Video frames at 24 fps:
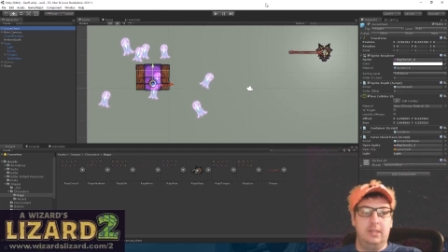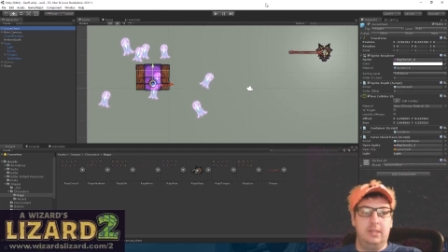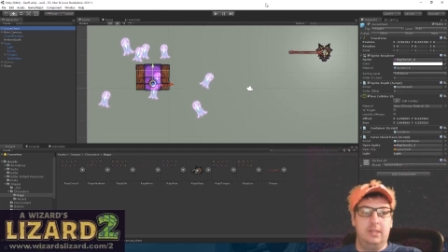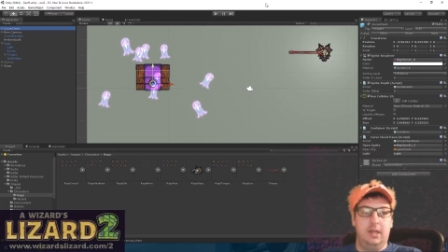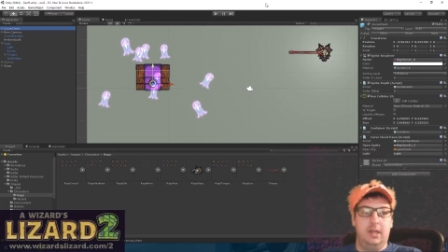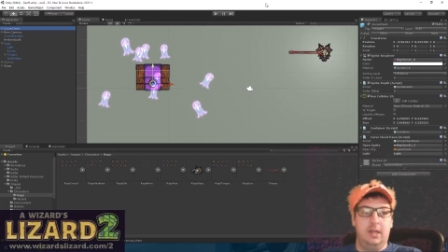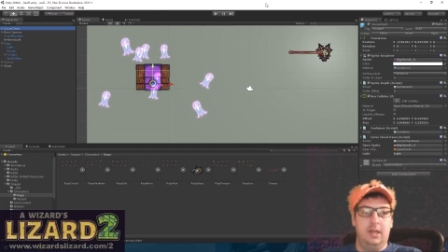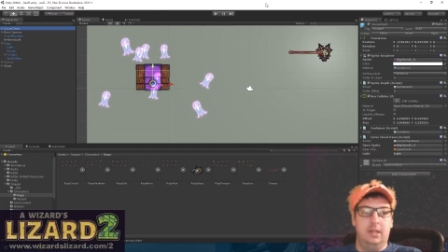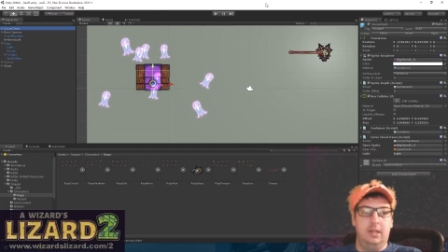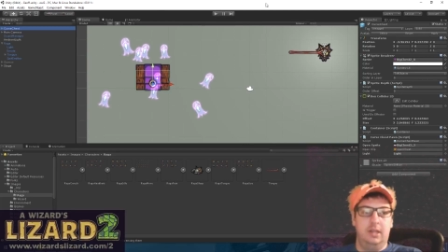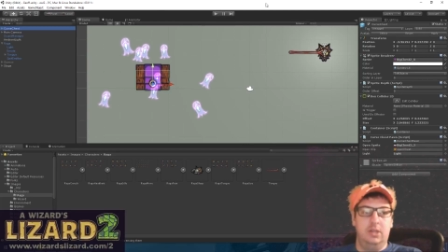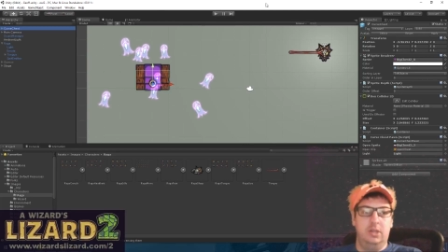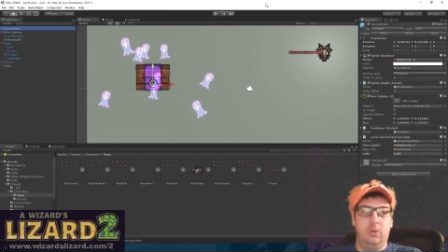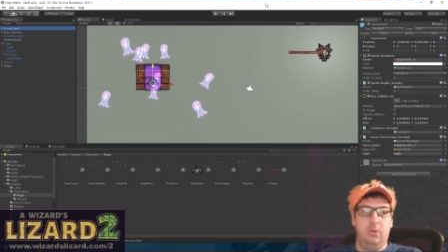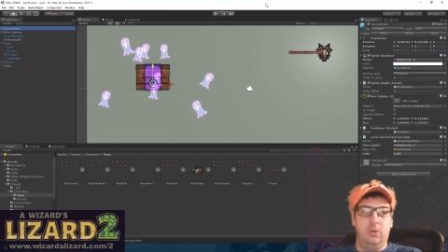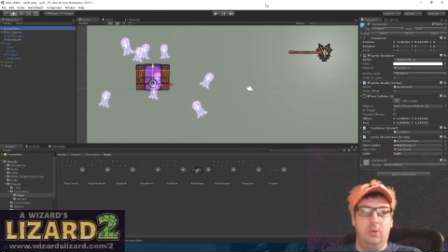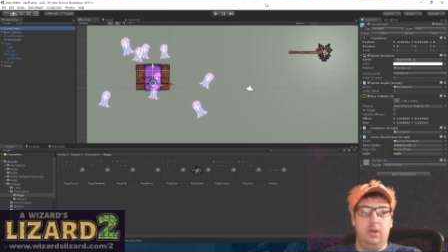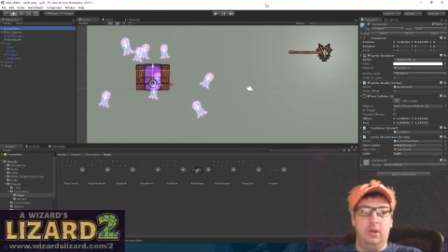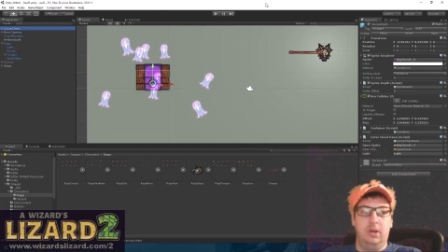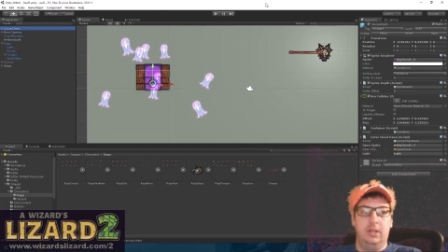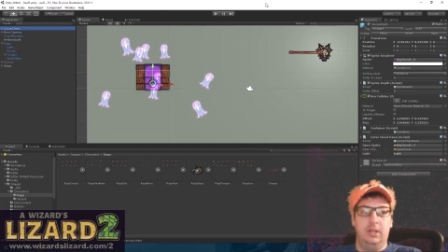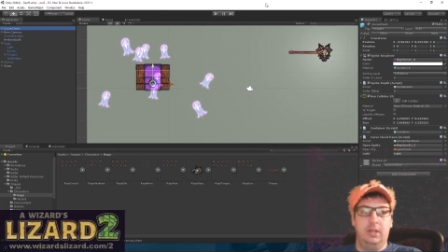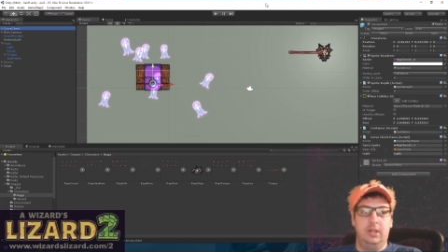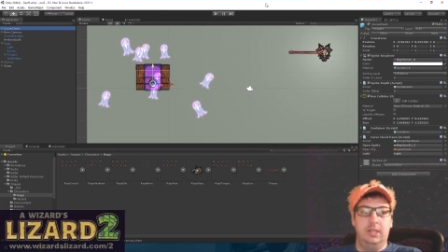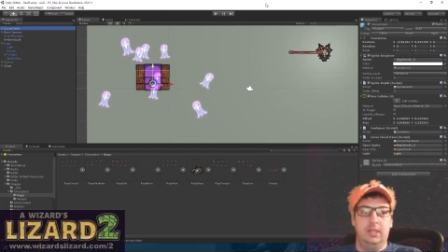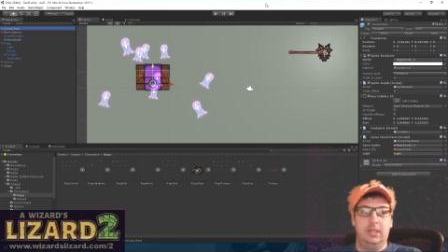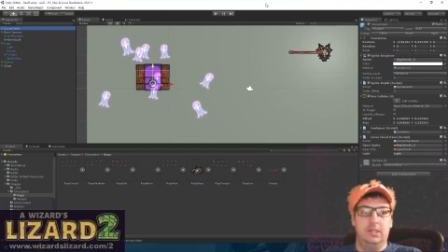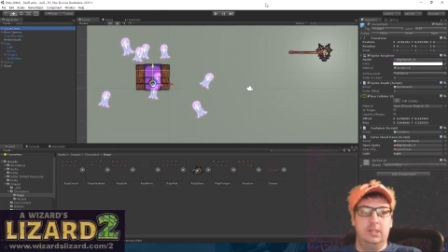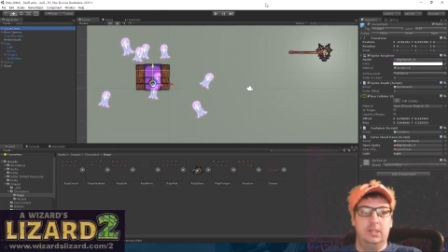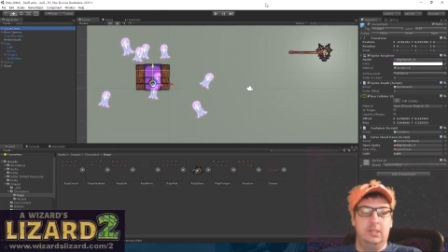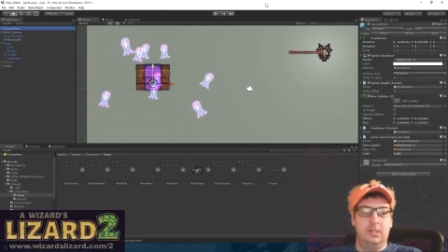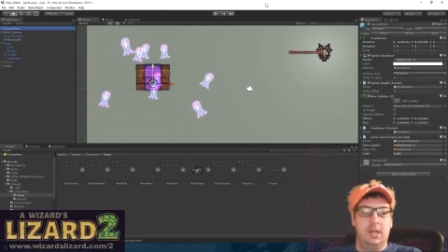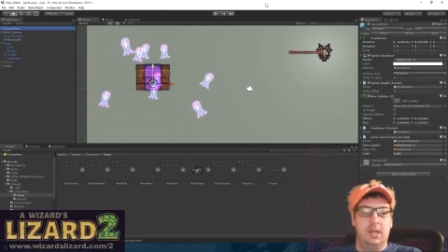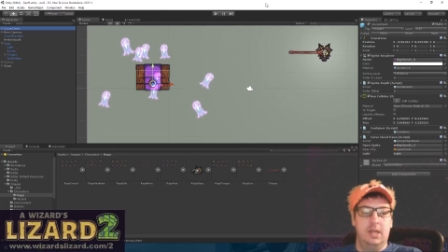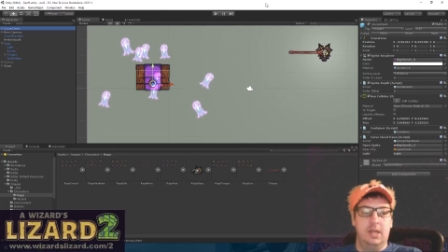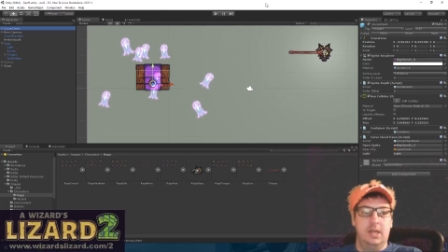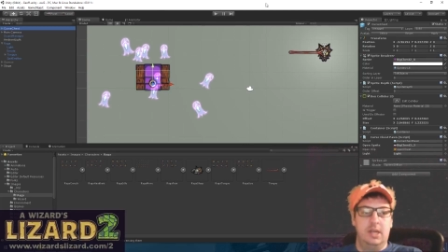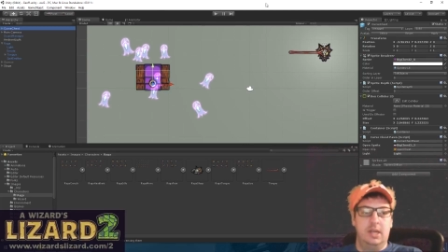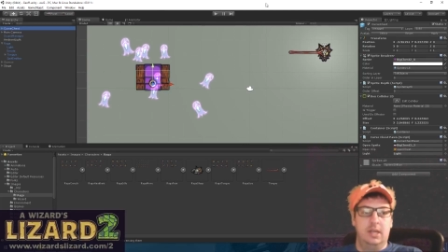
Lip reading: The URL is